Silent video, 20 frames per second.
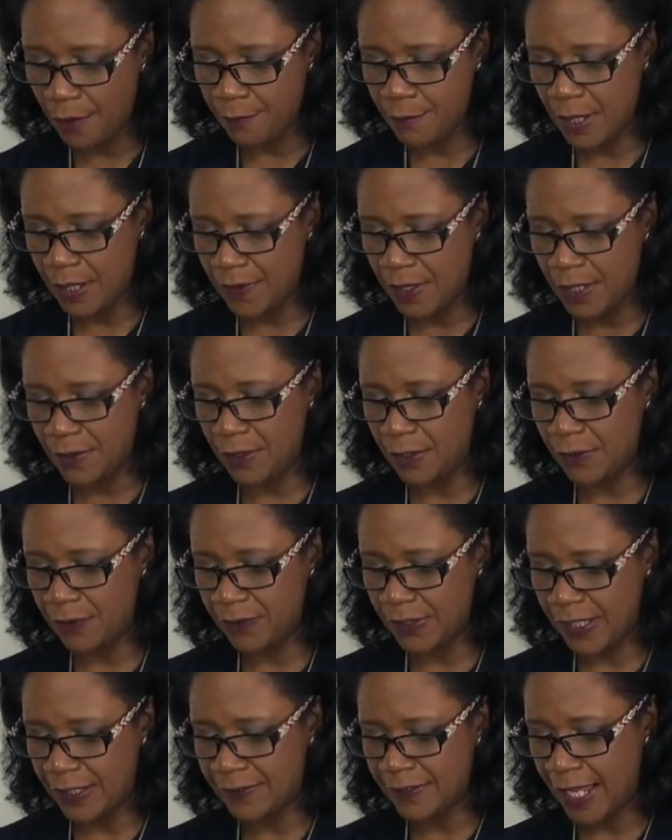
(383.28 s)
and then the
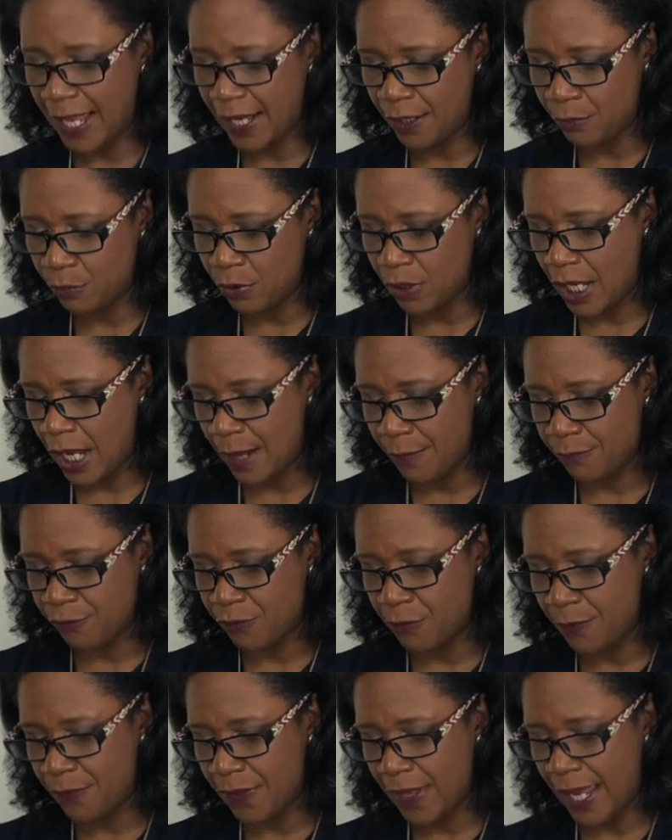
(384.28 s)
zigzag will come
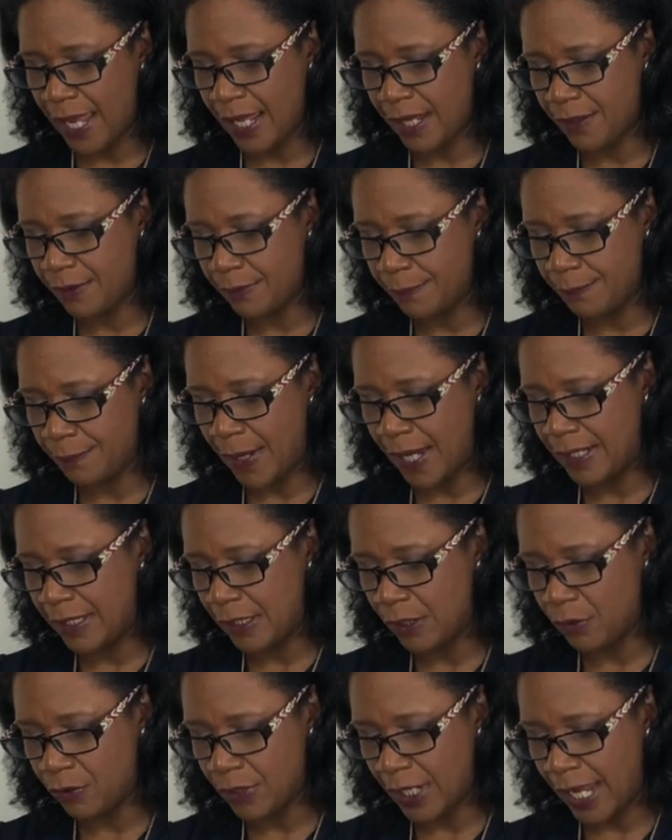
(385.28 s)
from there, depending
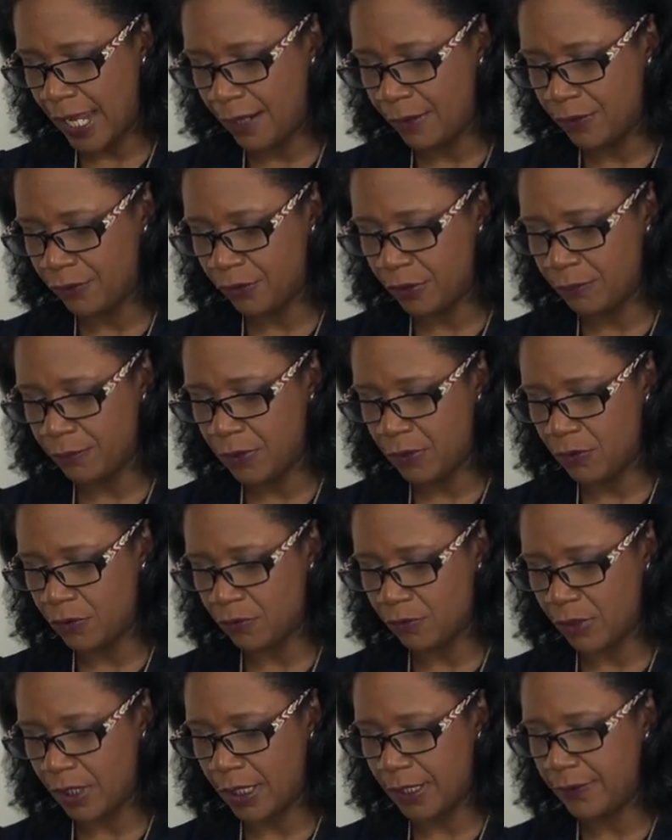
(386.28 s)
on how it's
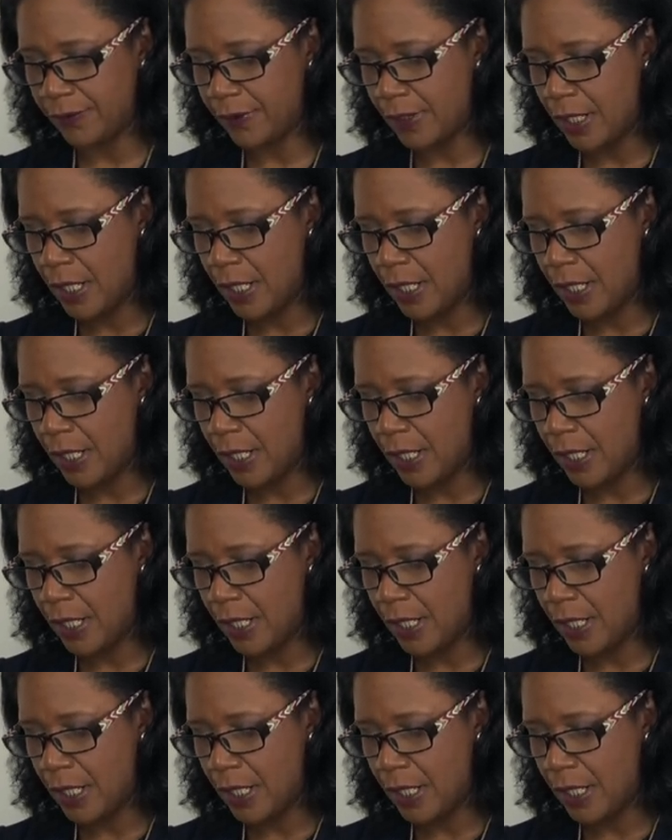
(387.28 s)
computerized.